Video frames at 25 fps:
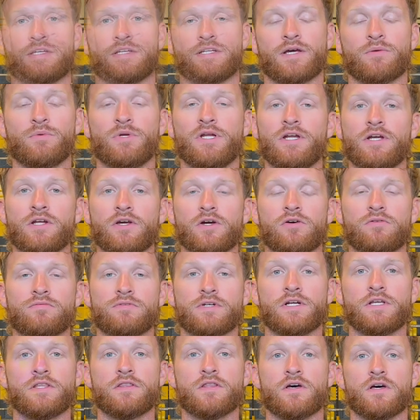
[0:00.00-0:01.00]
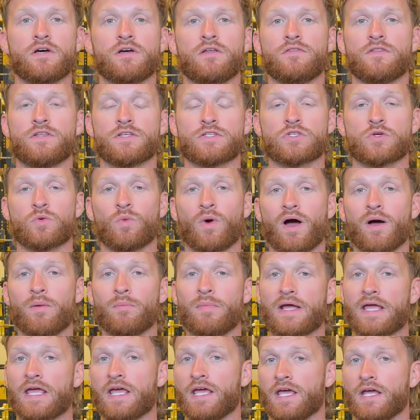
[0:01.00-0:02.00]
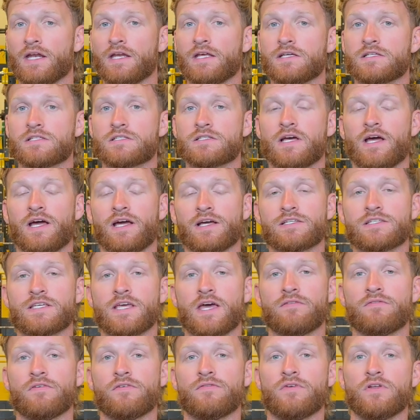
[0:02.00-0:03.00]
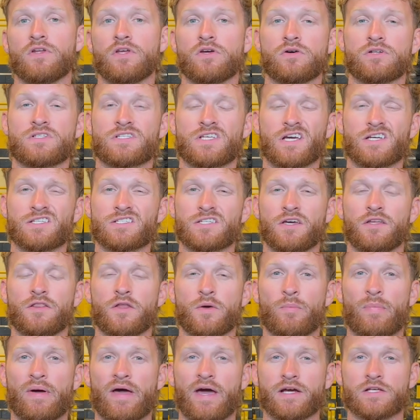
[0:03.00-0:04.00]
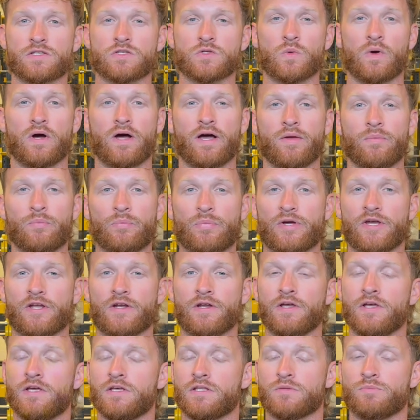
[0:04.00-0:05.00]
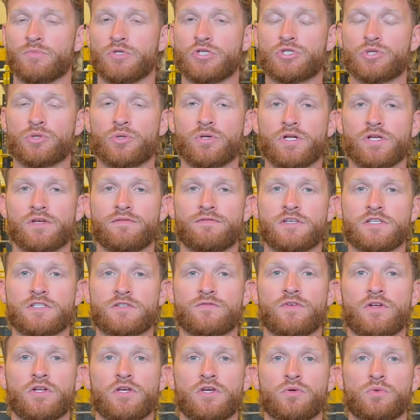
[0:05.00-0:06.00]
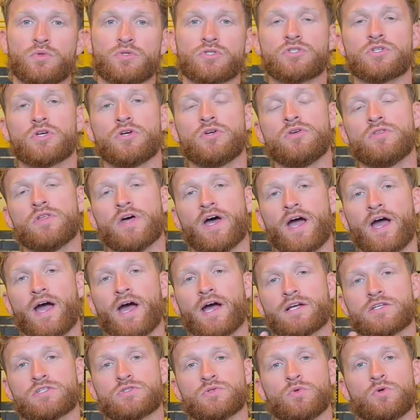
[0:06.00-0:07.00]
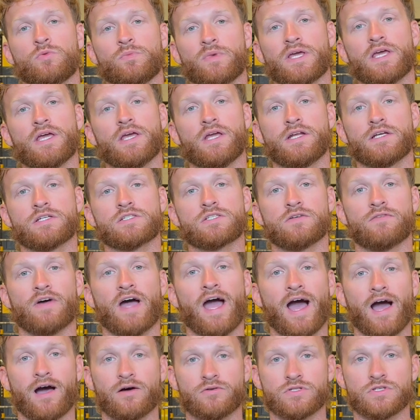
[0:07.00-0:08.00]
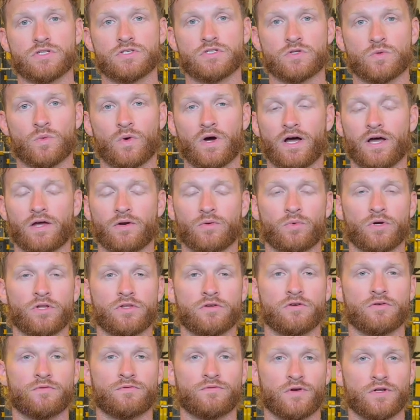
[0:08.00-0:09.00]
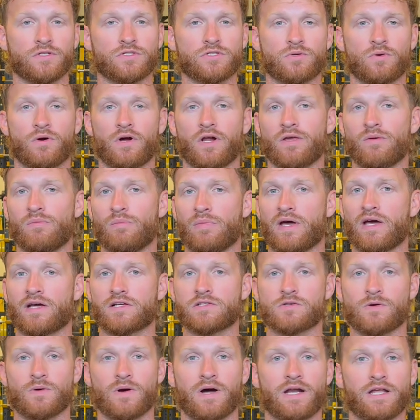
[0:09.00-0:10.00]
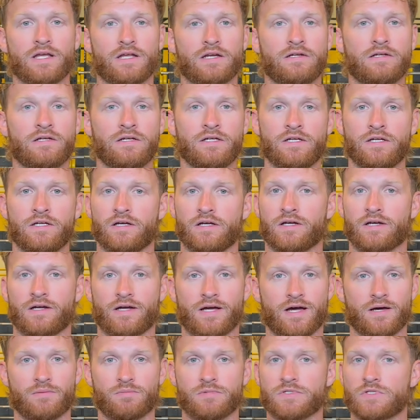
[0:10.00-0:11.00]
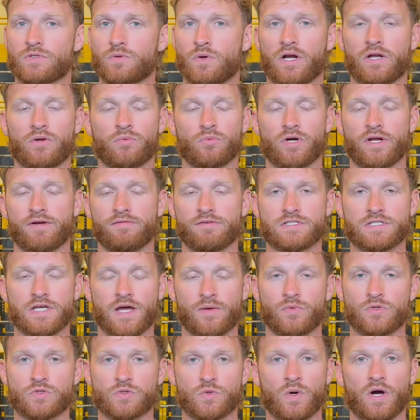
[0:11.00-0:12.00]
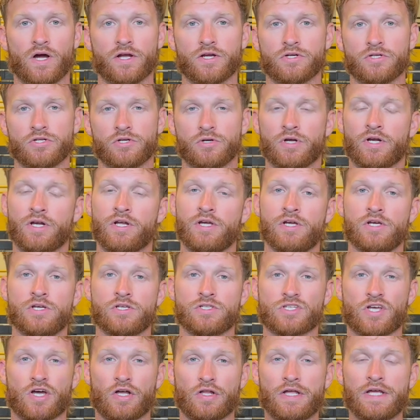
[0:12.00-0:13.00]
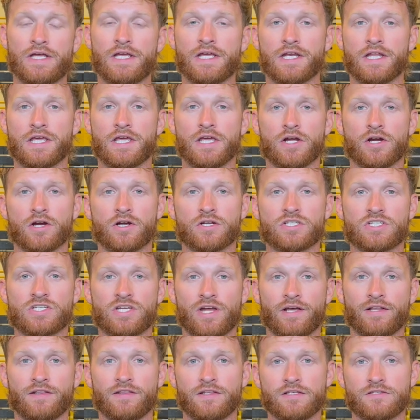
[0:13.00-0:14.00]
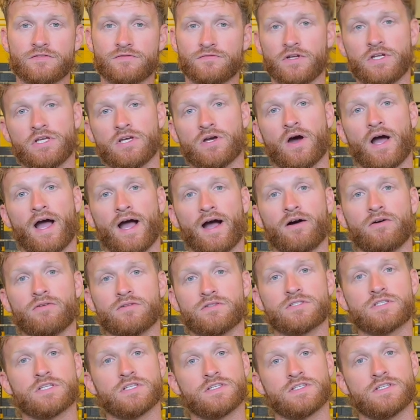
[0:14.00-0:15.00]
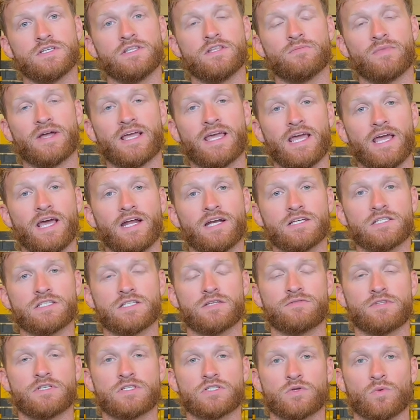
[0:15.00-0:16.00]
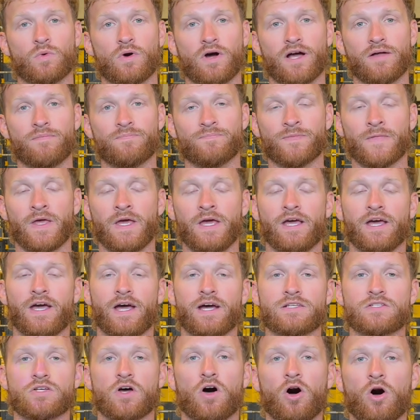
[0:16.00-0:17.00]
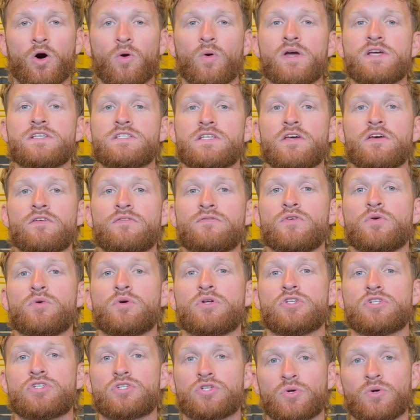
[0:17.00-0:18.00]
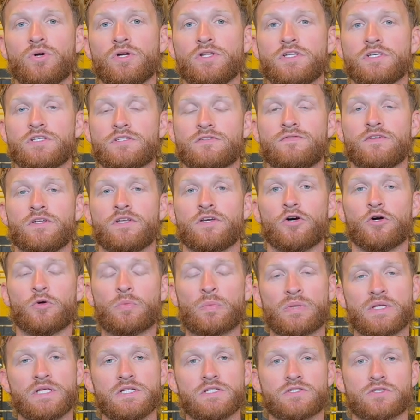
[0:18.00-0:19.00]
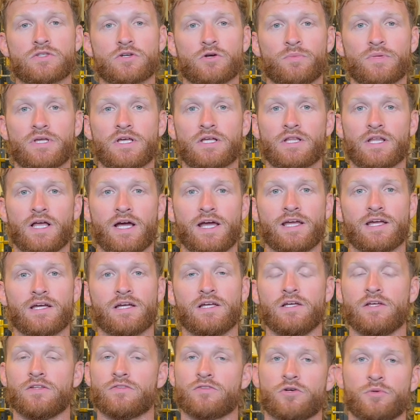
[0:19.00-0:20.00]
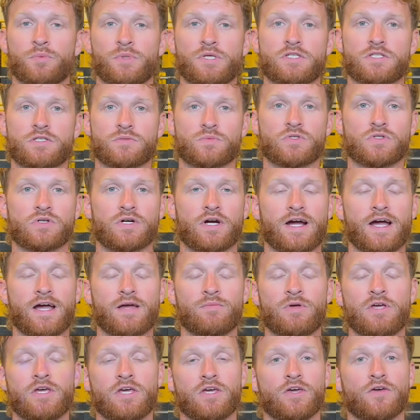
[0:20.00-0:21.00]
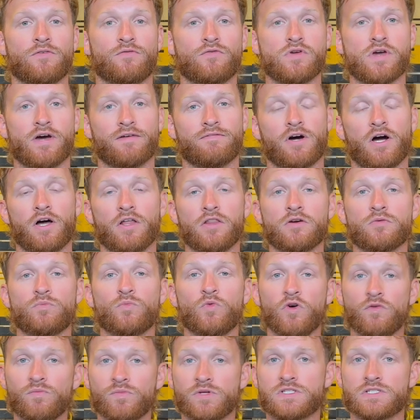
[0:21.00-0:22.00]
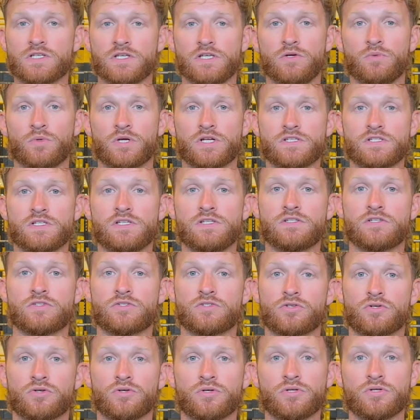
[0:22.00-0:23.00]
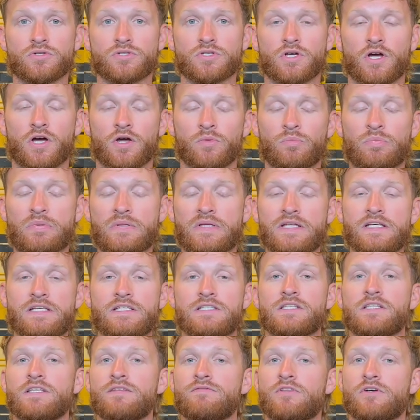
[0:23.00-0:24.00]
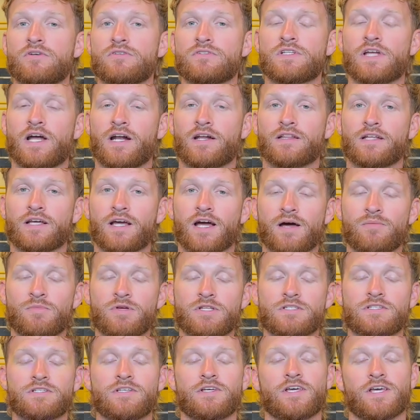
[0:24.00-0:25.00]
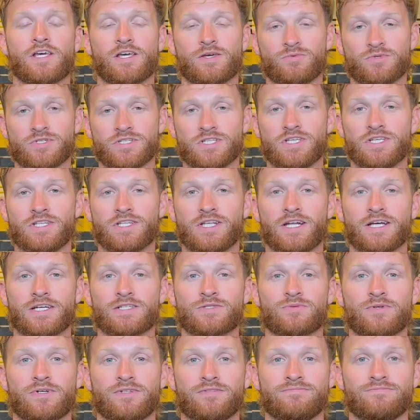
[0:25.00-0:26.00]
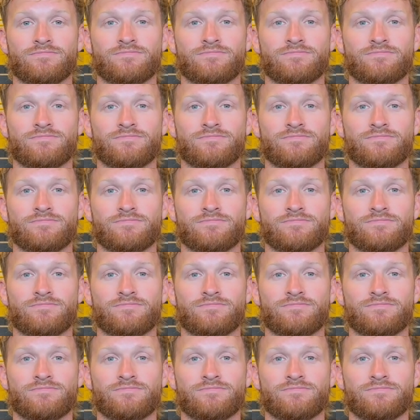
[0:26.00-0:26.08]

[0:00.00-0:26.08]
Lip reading: Now, we didn't go over any of the squat mechanics. I actually have a video, it's actually on the back squat, but the majority of this video will show you the actual mechanics of how to squat, whether you're front squatting, back squatting, goblet squatting, whatever type of squat you're doing. So I'll link it here. Check this video out to see the mechanics of the squat. As always, if you enjoyed this video, please throw me a like, throw me a subscribe. If you have other movements that you want to see tutorials on, please leave those down in the comments, and we'll see you in the next one.